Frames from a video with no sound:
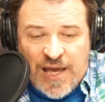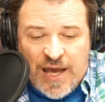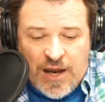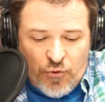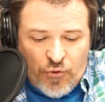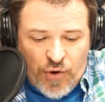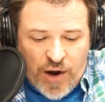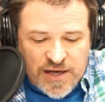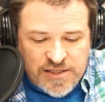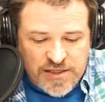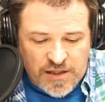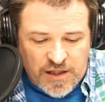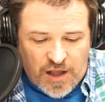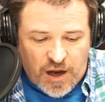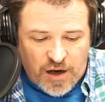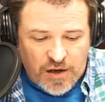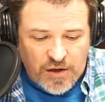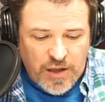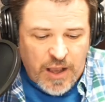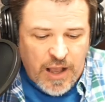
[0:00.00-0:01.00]
kind of rocks
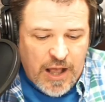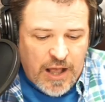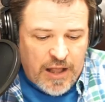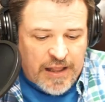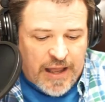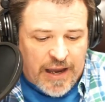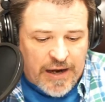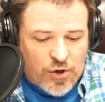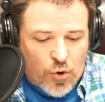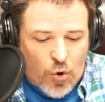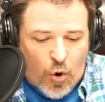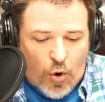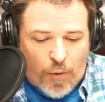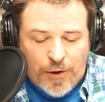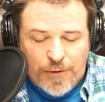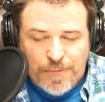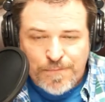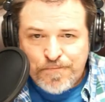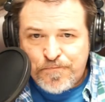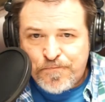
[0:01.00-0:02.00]
along like
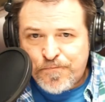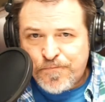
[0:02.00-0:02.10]
normal.